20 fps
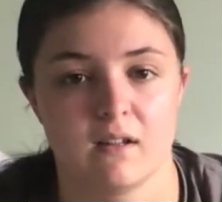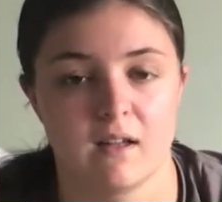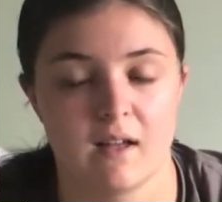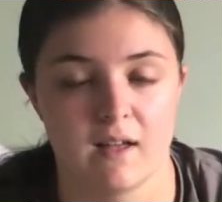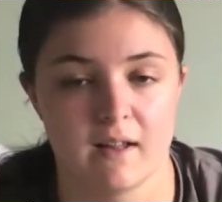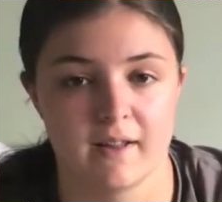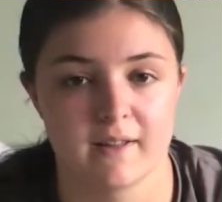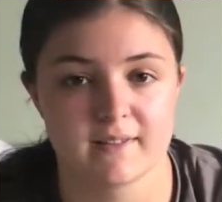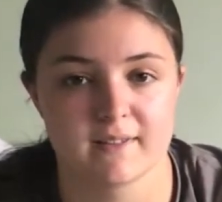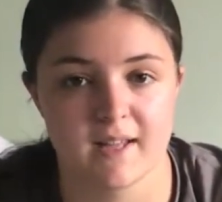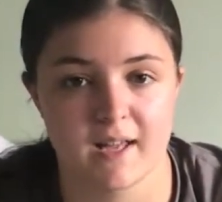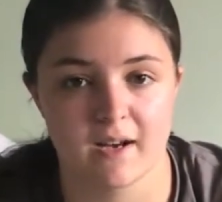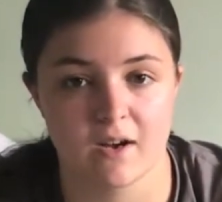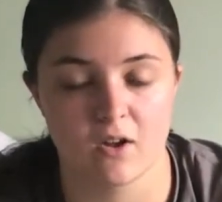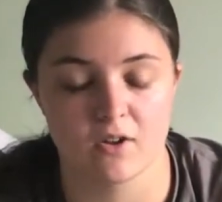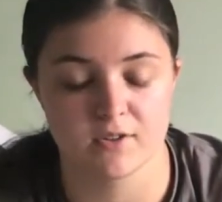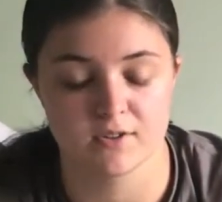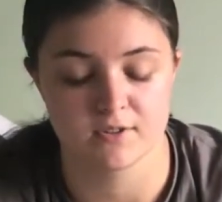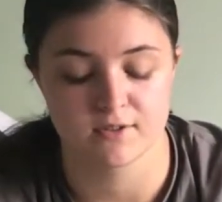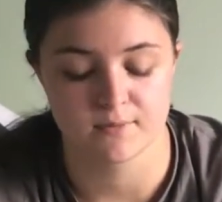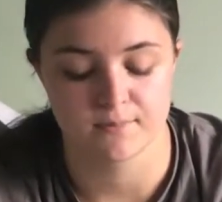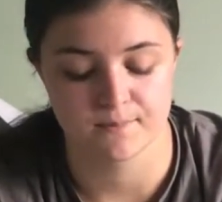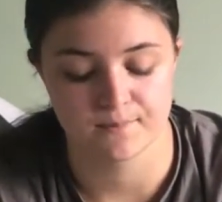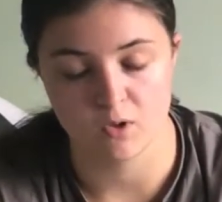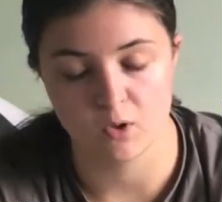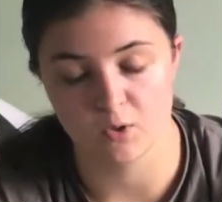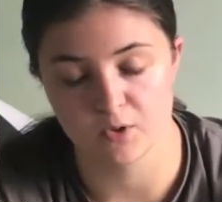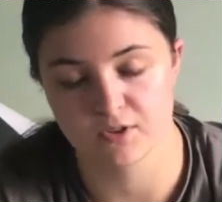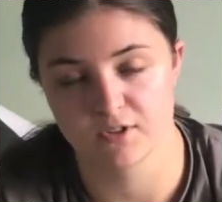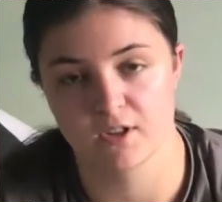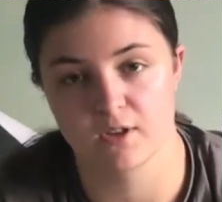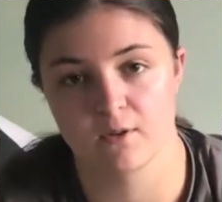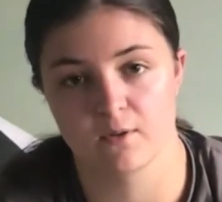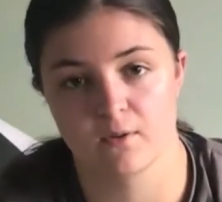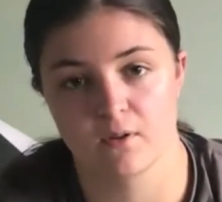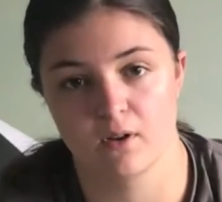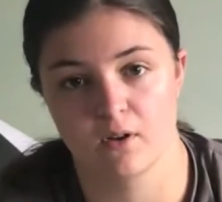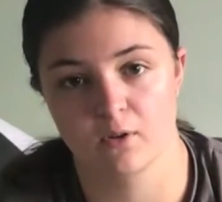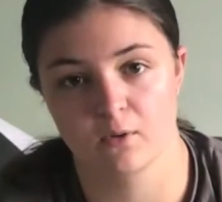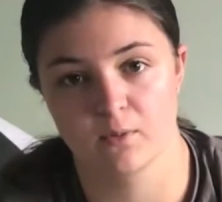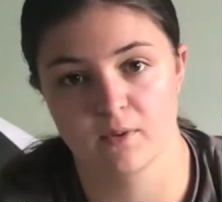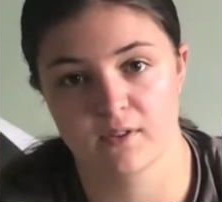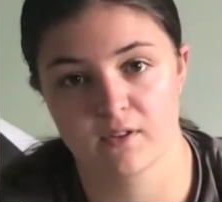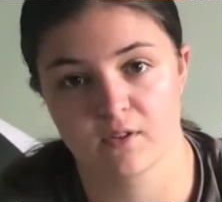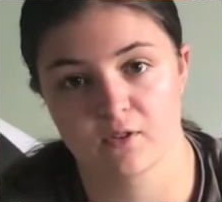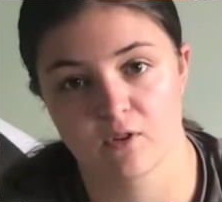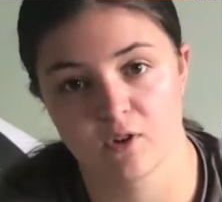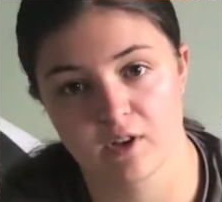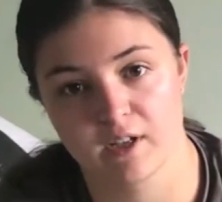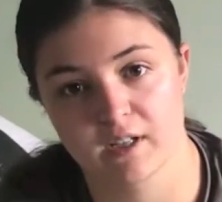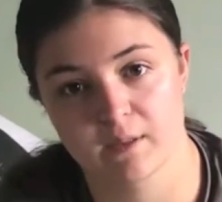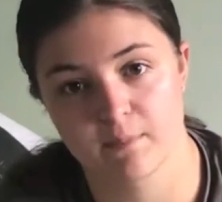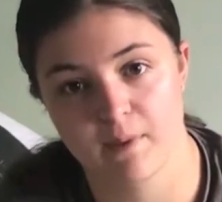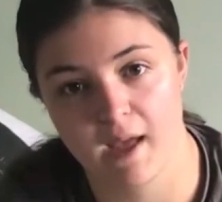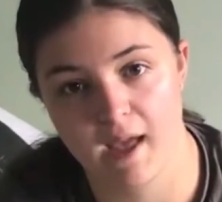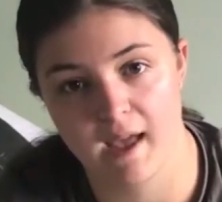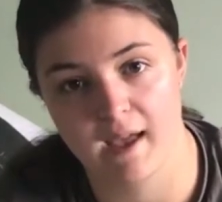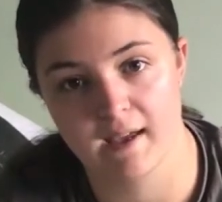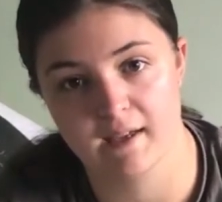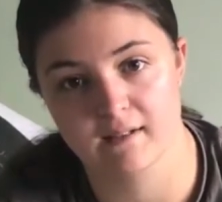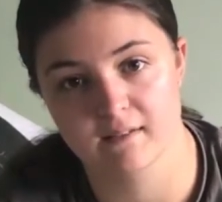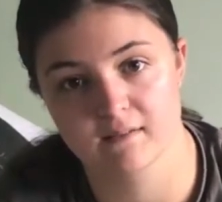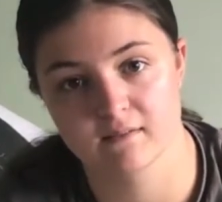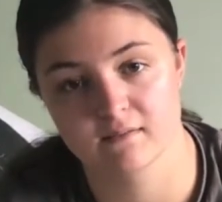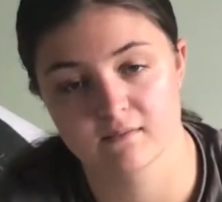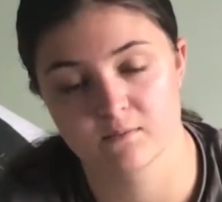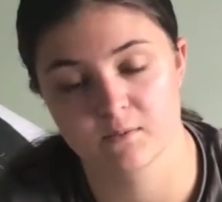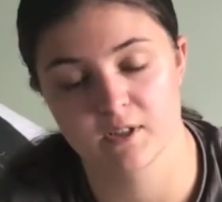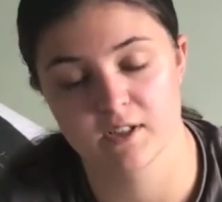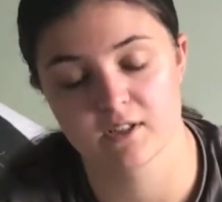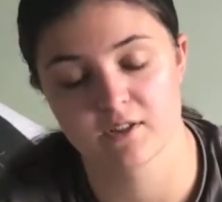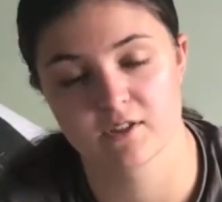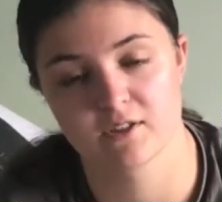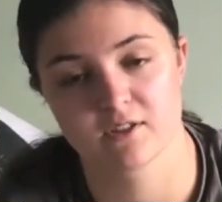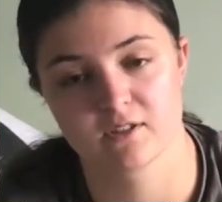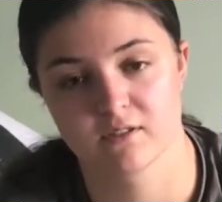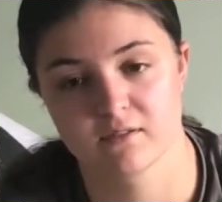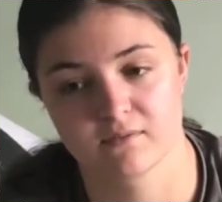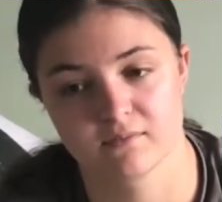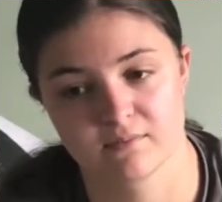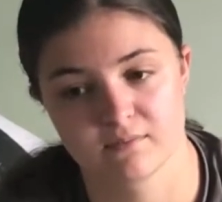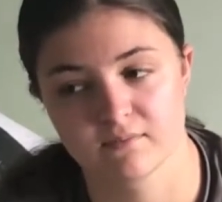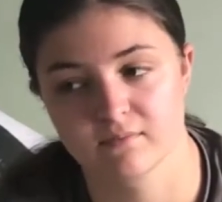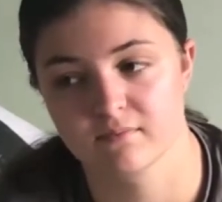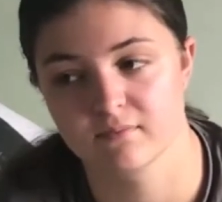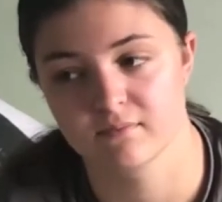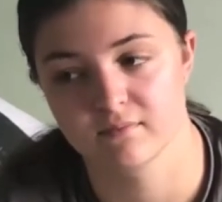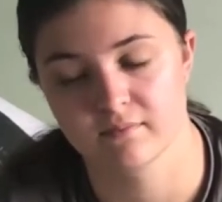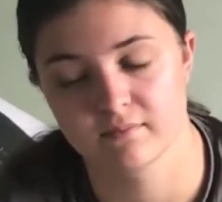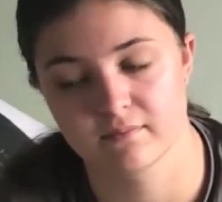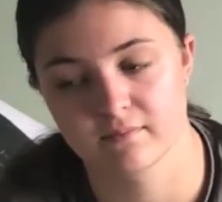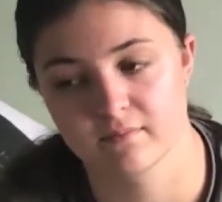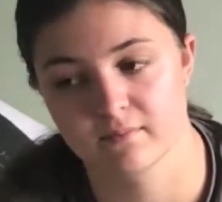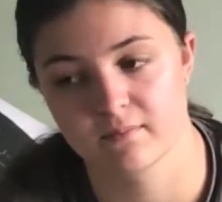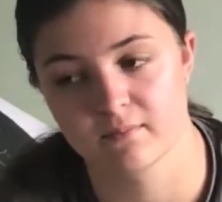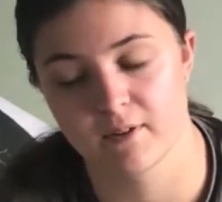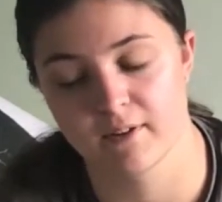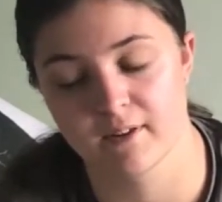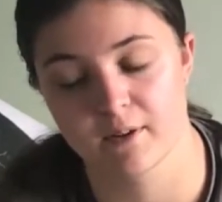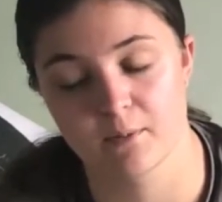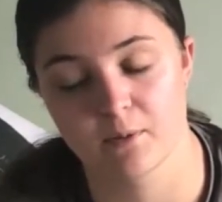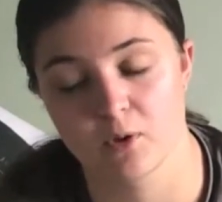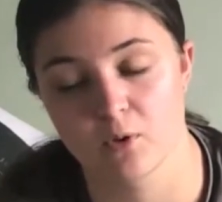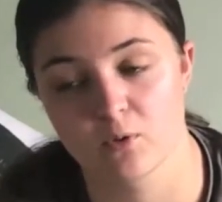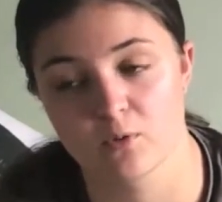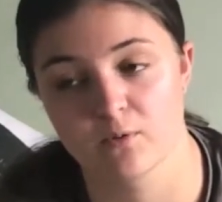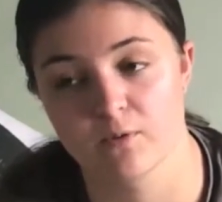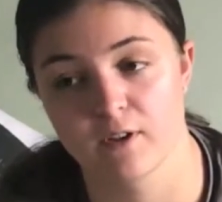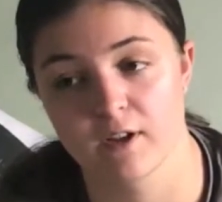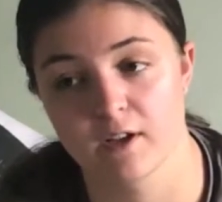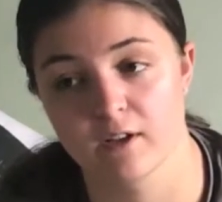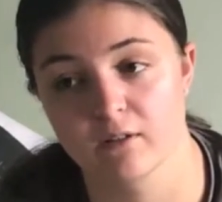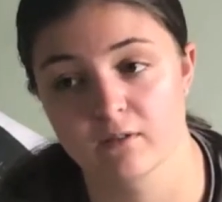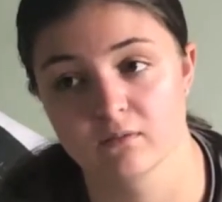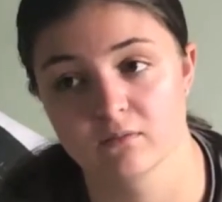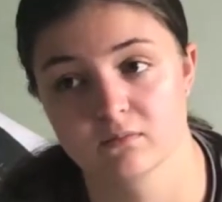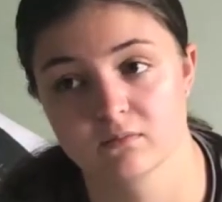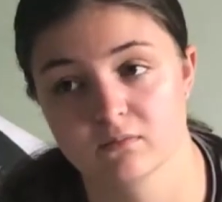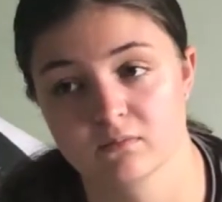Ehlers Danlos. Also, along with the chronic pain, which I think we all feel,